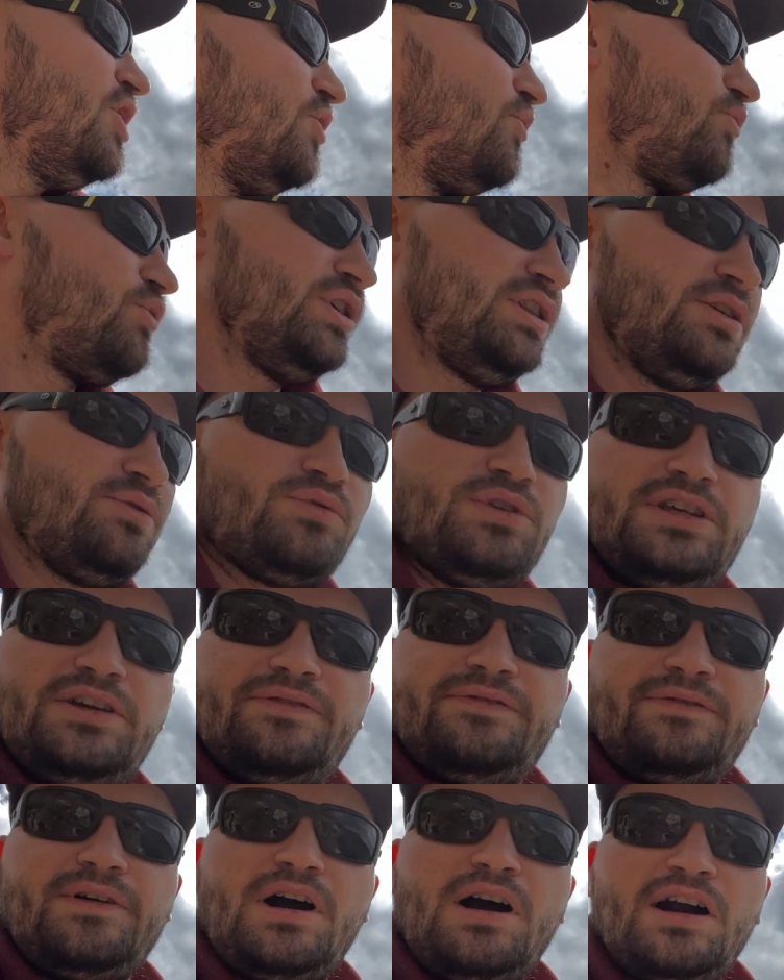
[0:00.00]
really
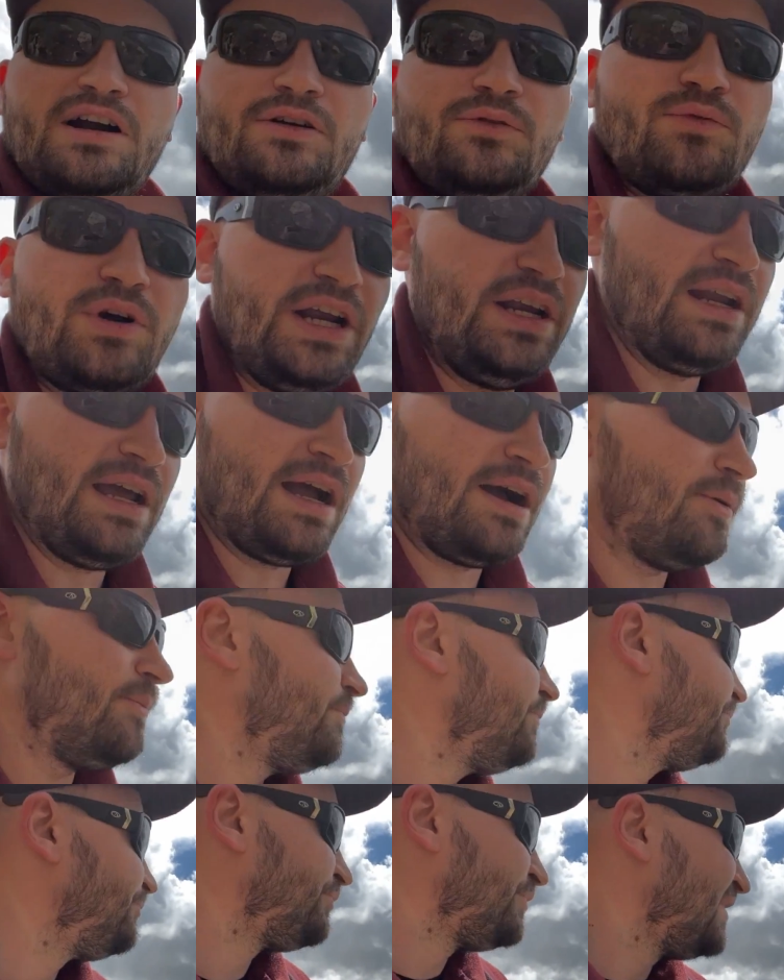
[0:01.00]
far, and right now
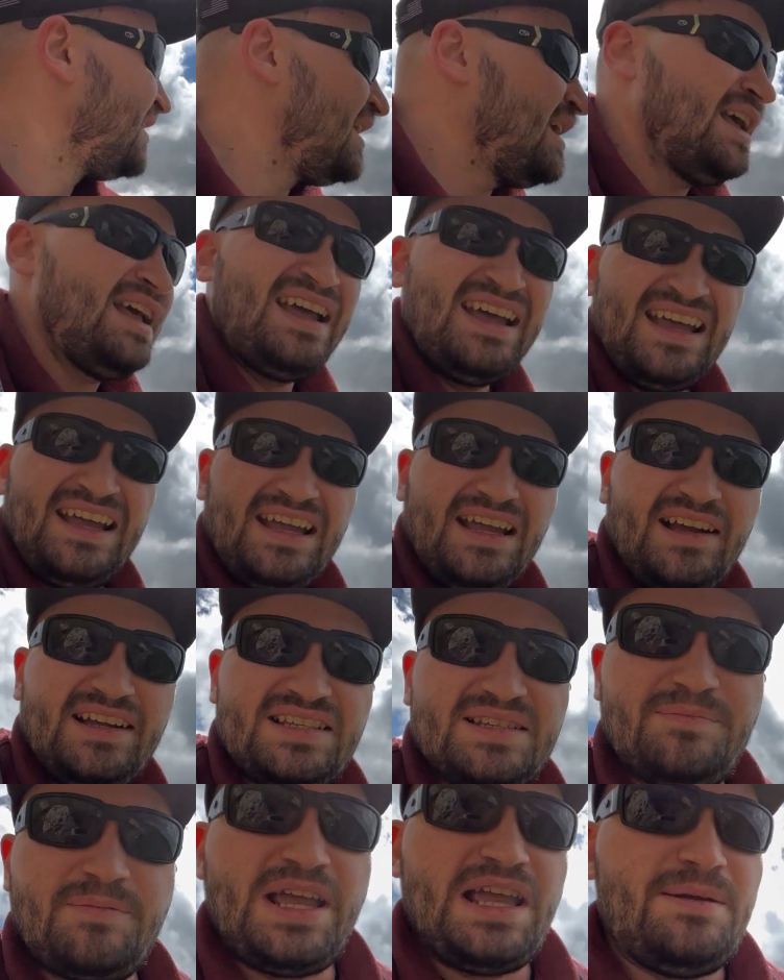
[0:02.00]

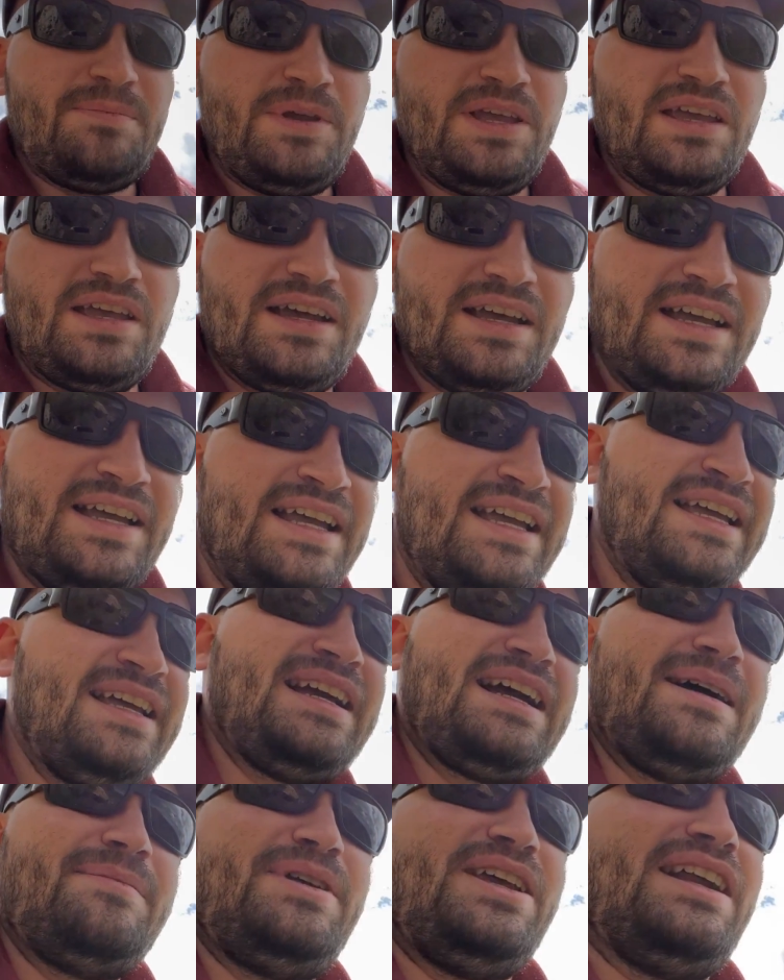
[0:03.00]
it's maybe,
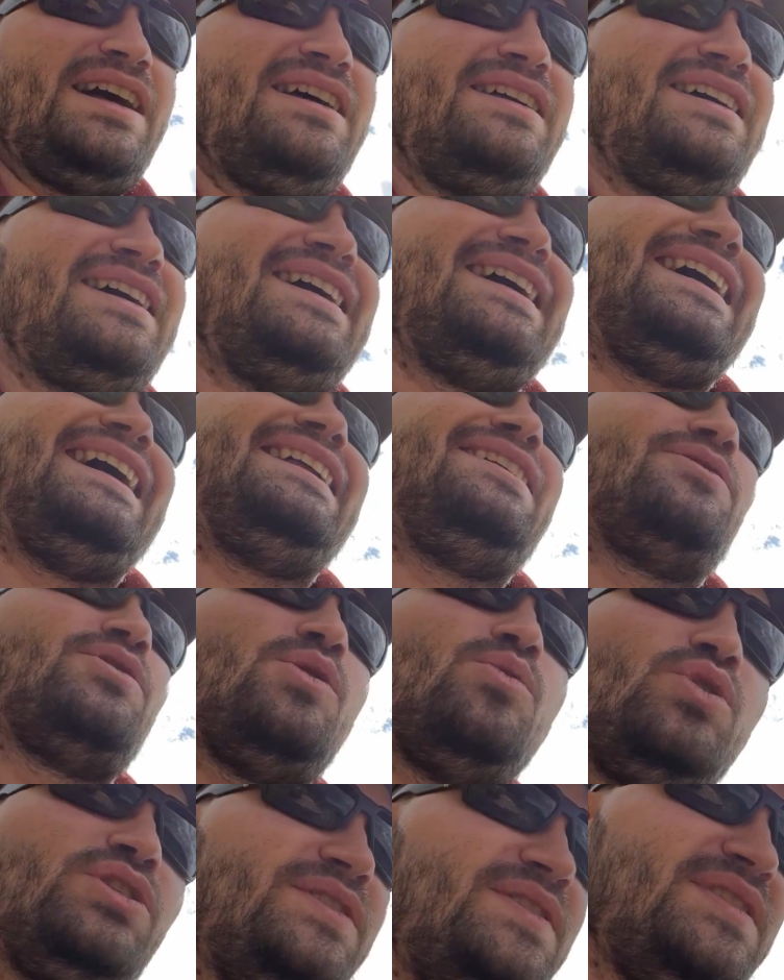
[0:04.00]
I don't know
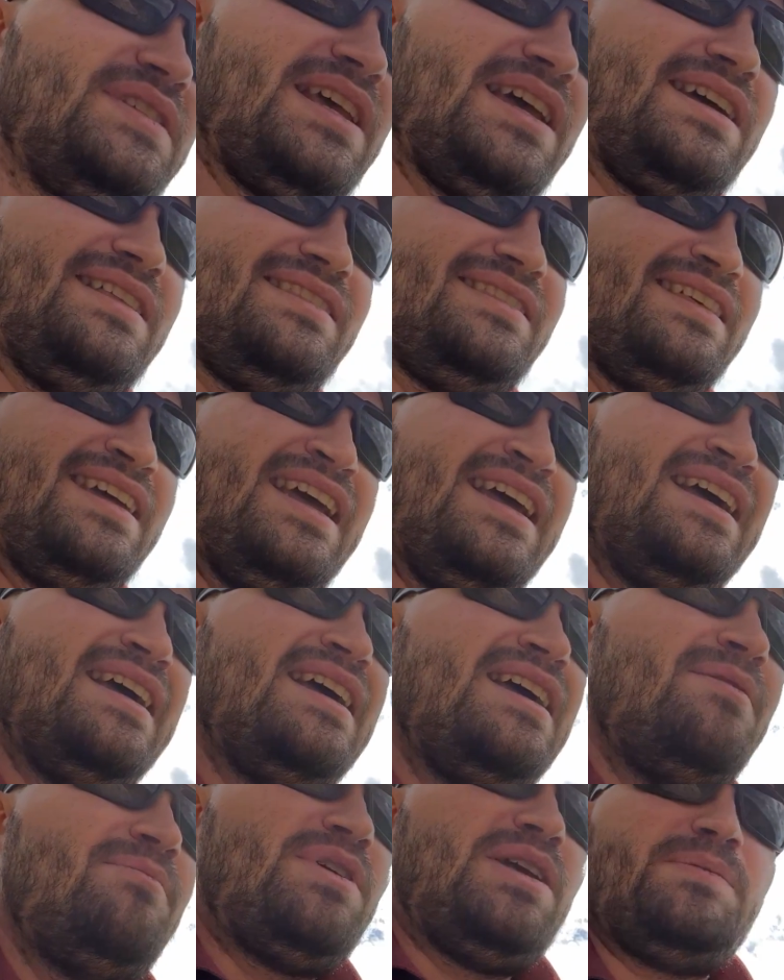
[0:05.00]
what to say.
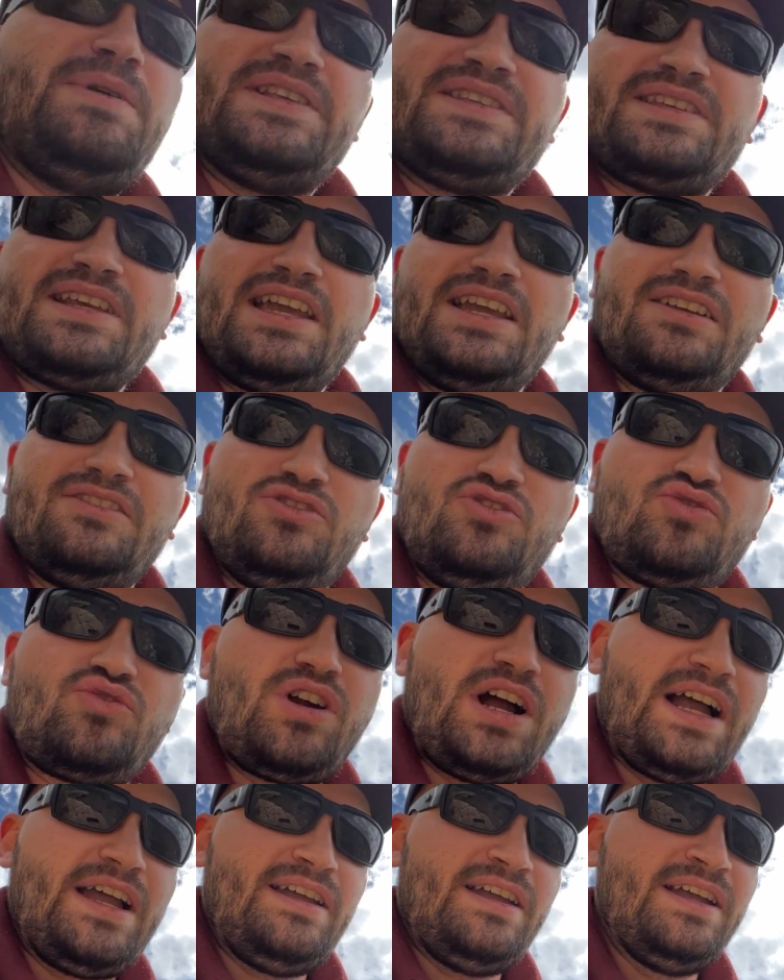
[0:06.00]
Maybe it's like
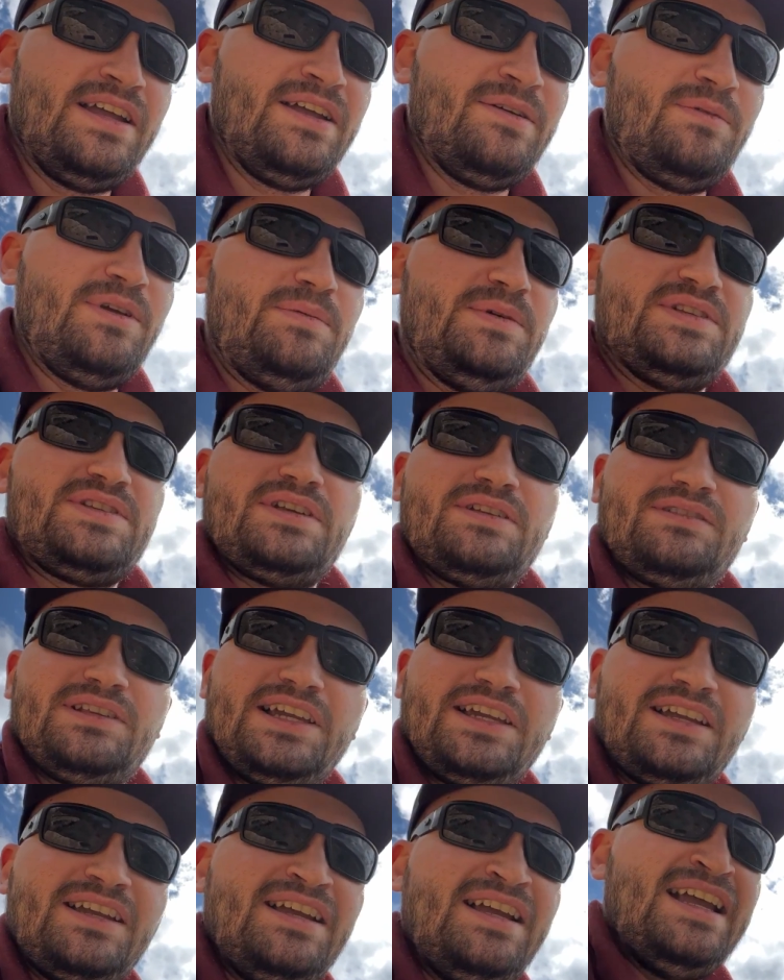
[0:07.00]
dry, maybe it's at
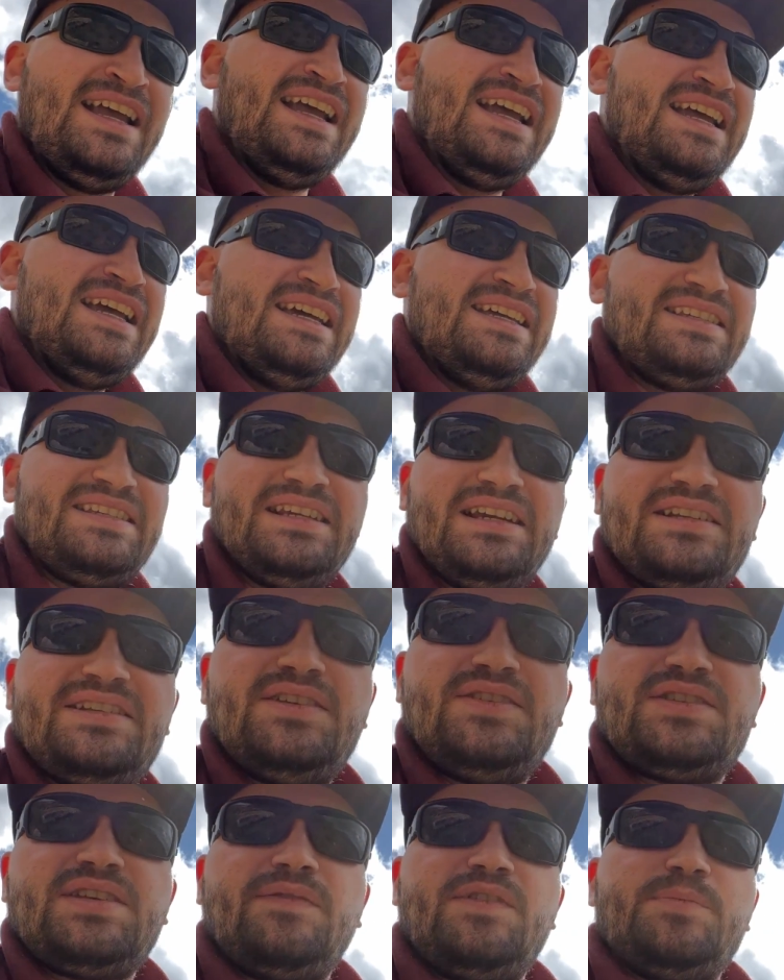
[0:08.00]
like
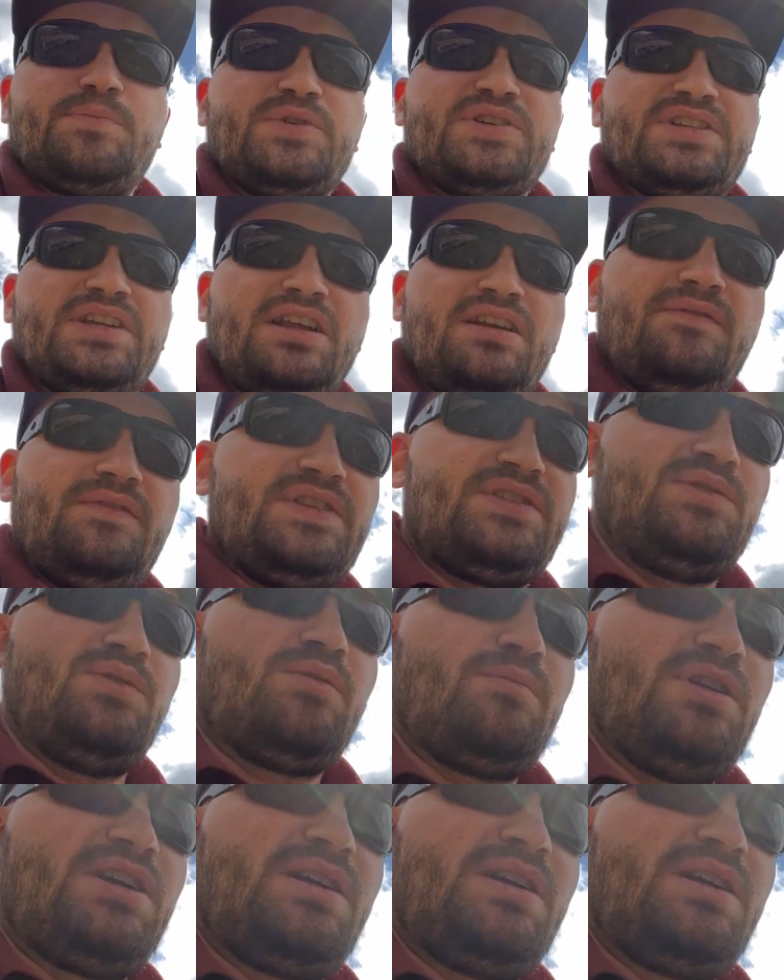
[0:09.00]
60-70% of its normal